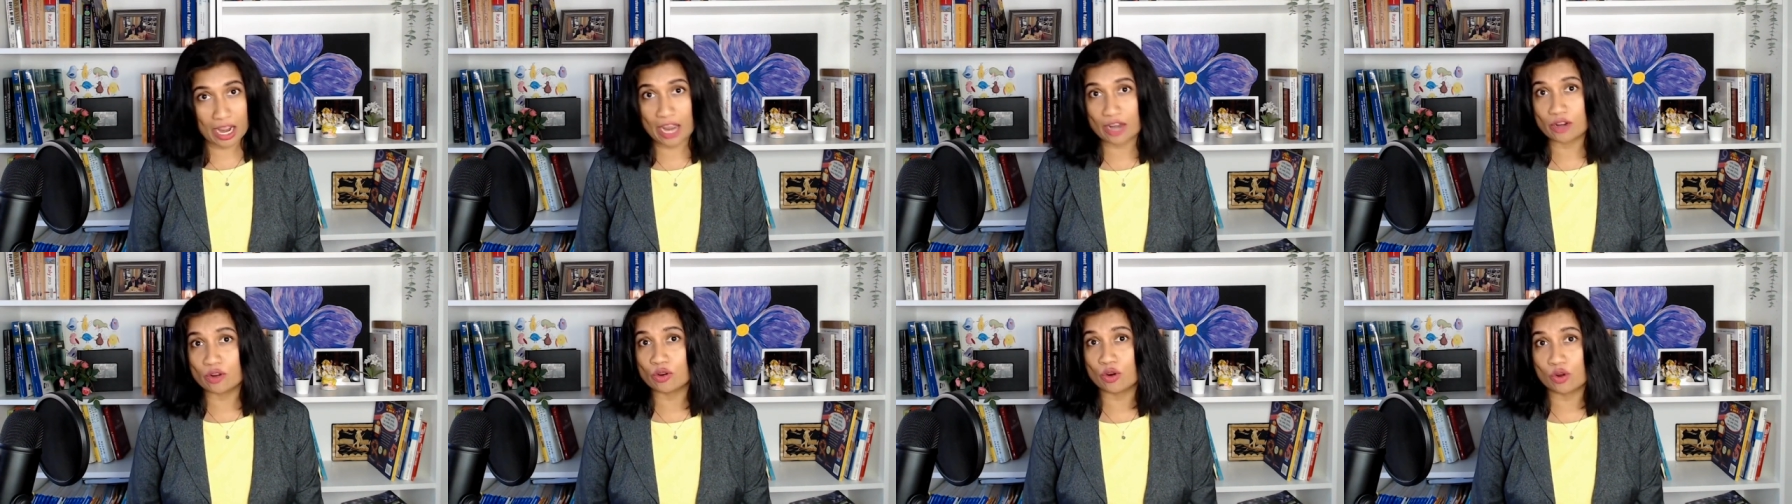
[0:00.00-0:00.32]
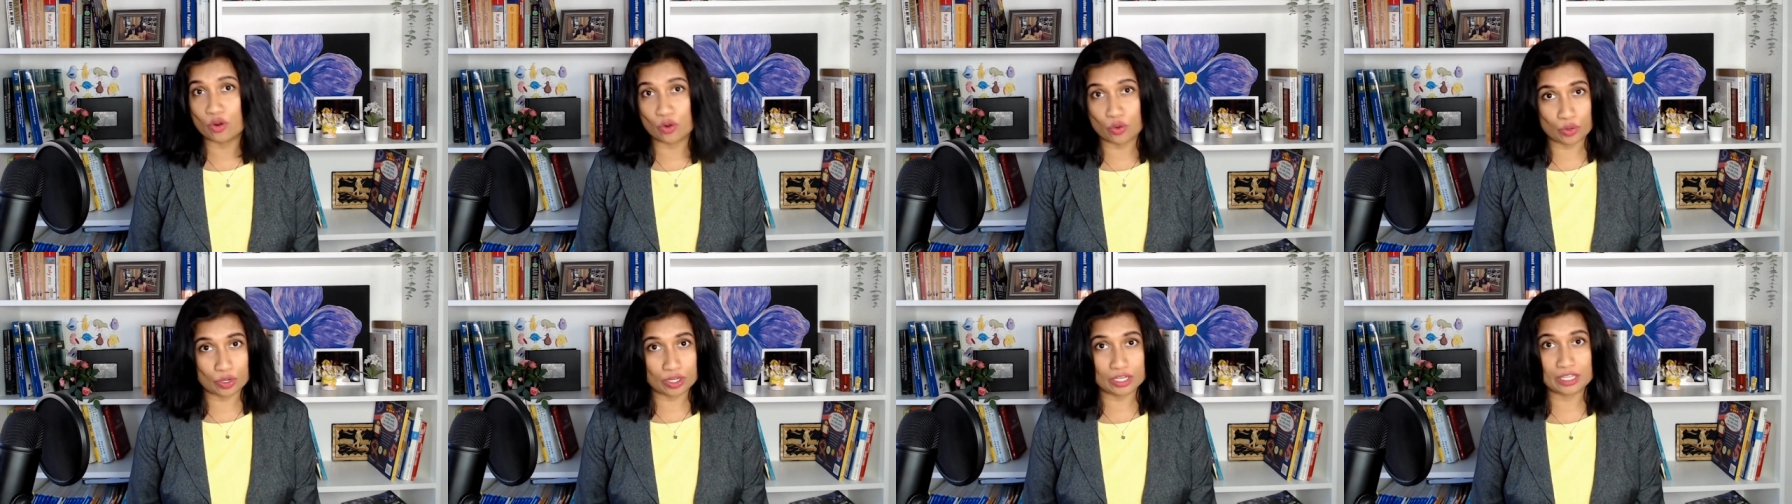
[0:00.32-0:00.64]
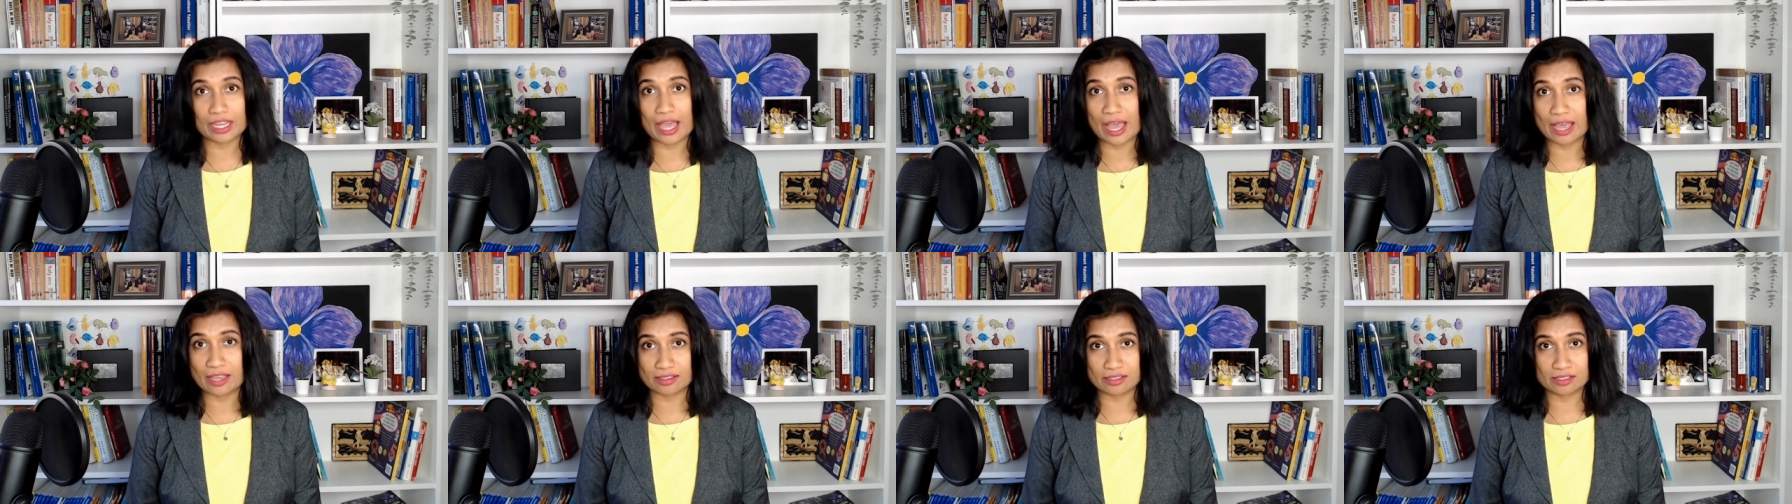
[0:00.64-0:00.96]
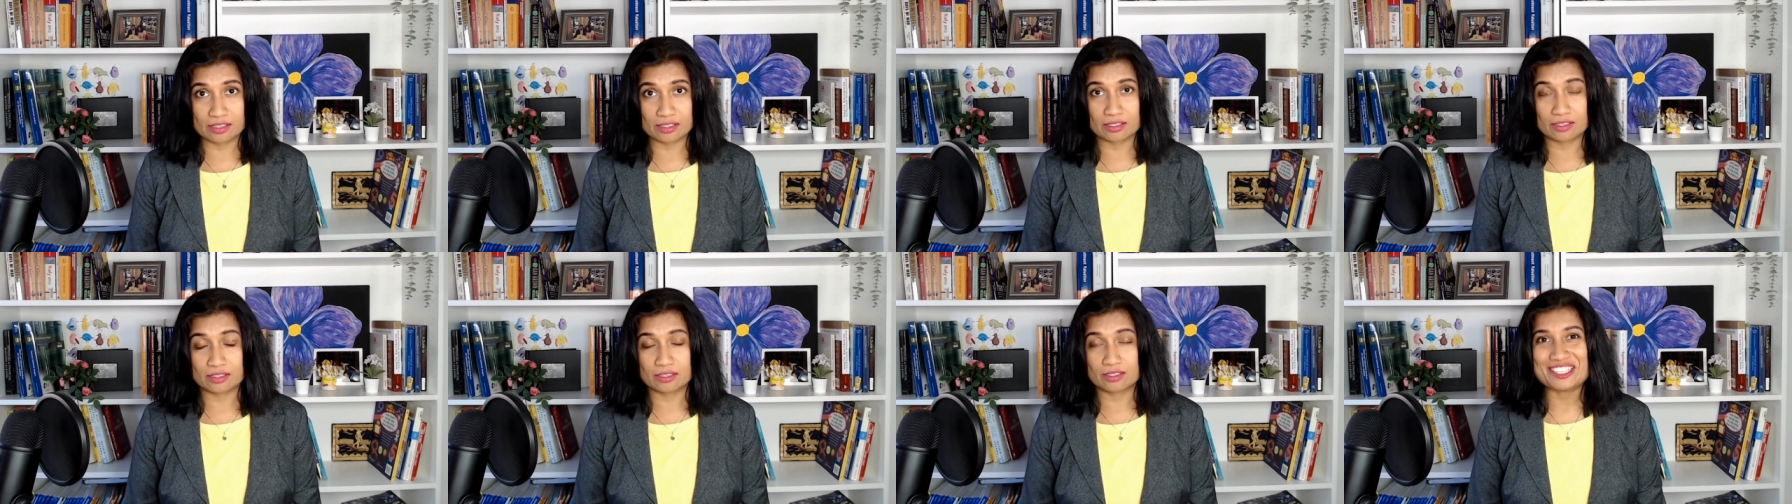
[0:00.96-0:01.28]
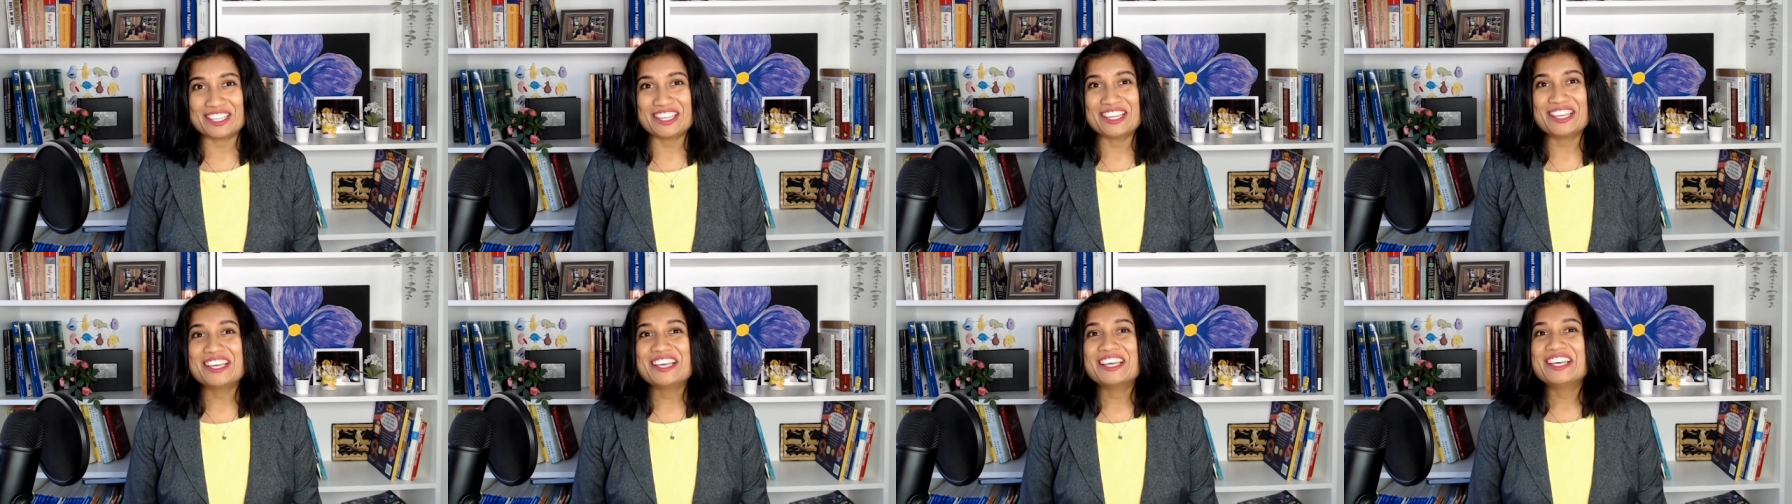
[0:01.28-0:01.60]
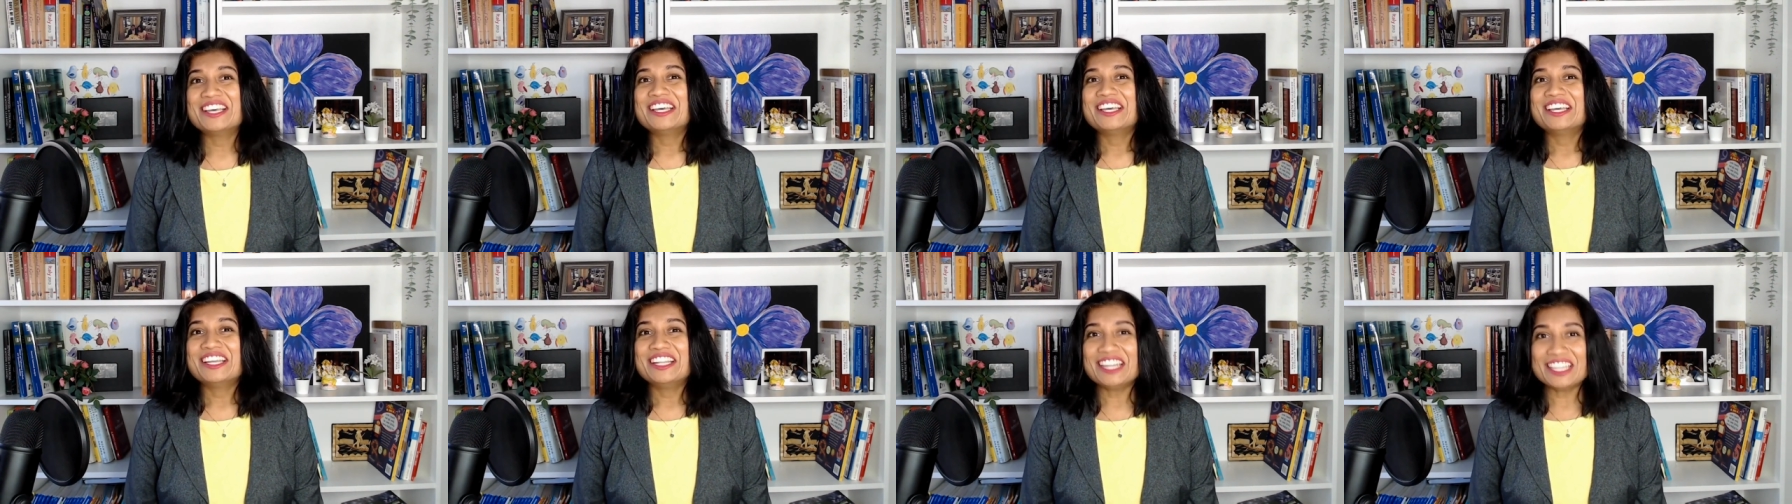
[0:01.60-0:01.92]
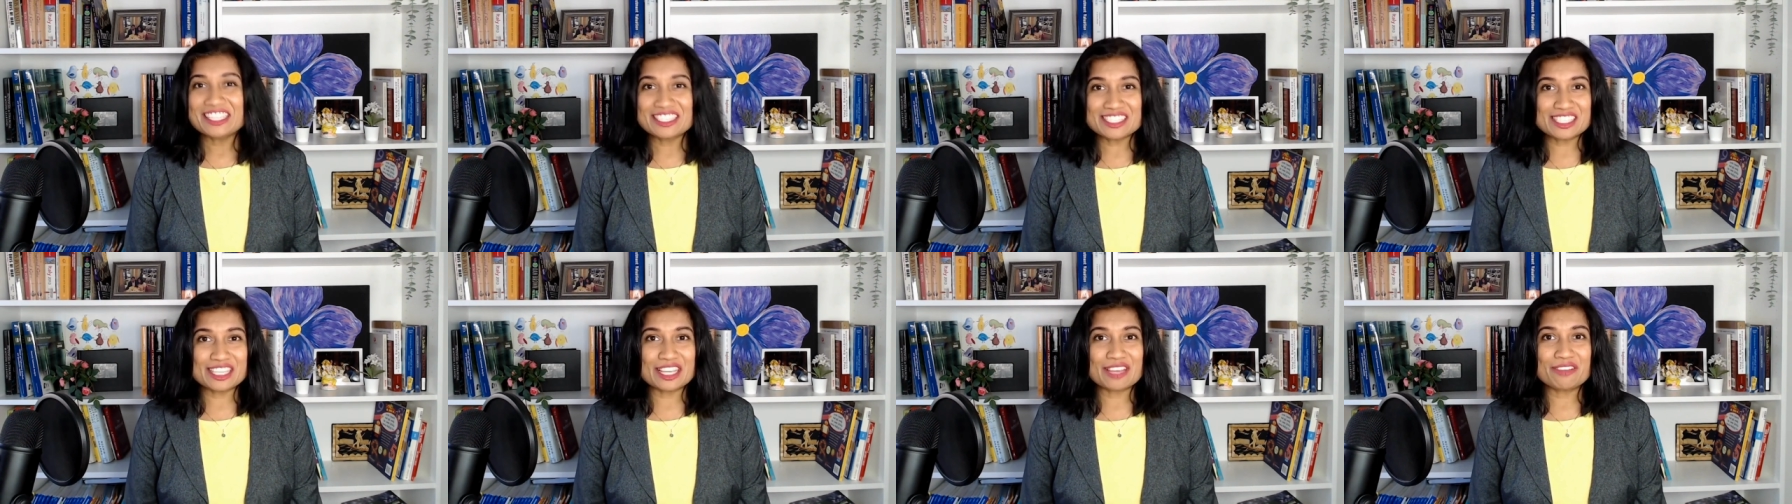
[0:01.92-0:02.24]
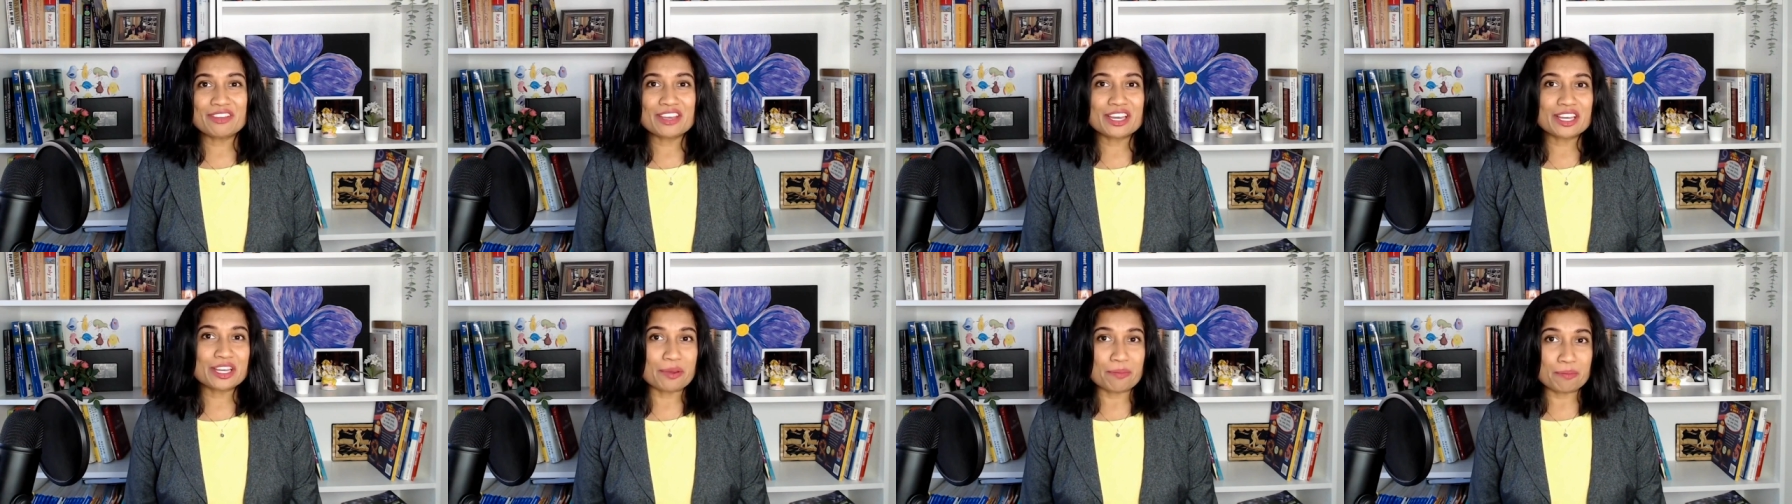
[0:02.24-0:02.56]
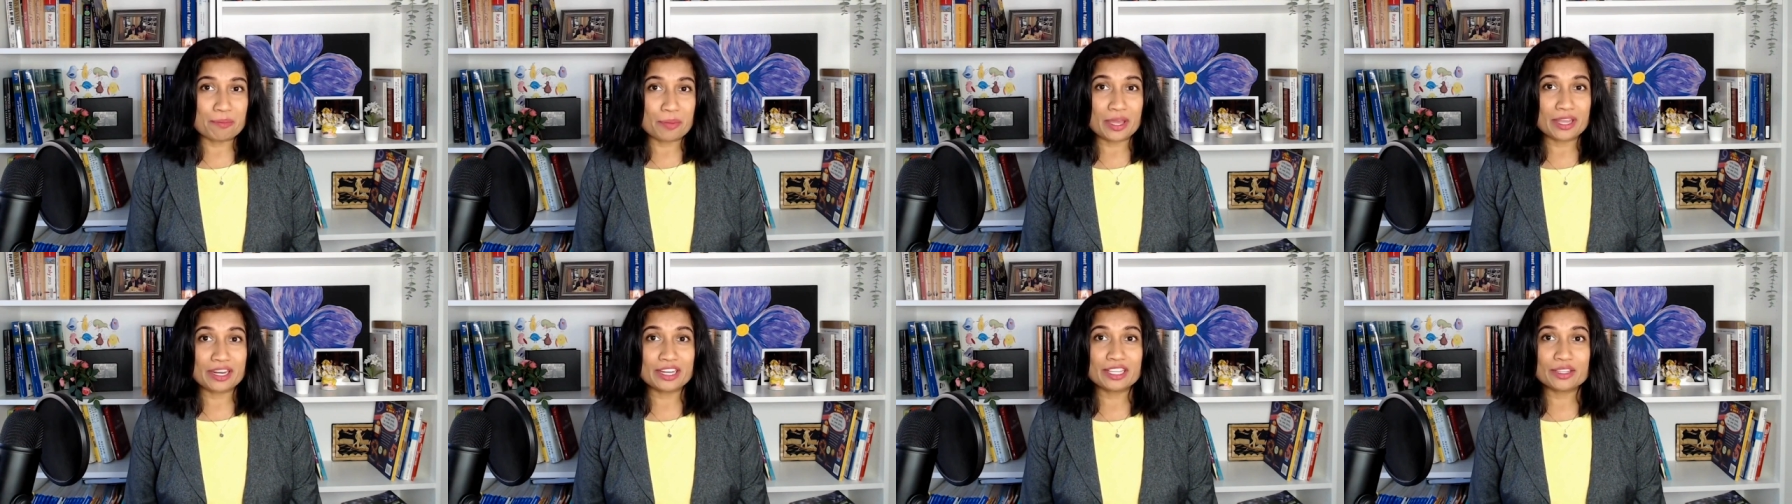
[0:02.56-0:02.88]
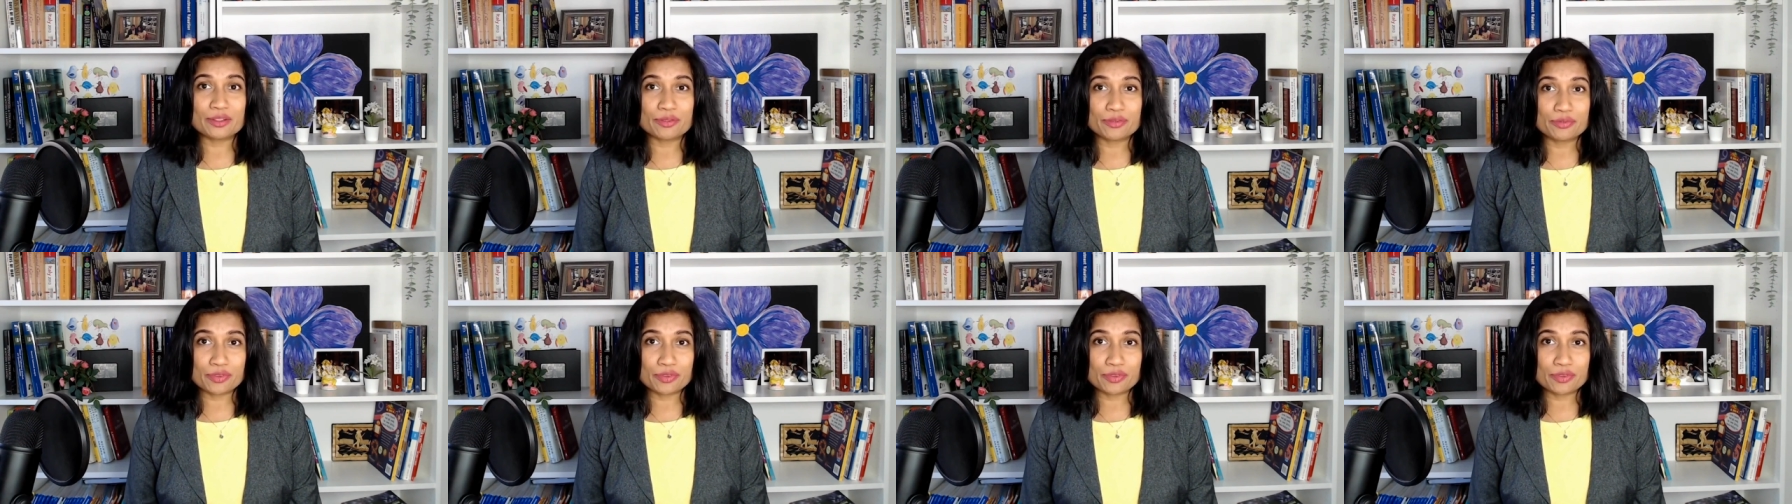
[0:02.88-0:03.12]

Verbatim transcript: and or local taxes. Let's say we are comparing the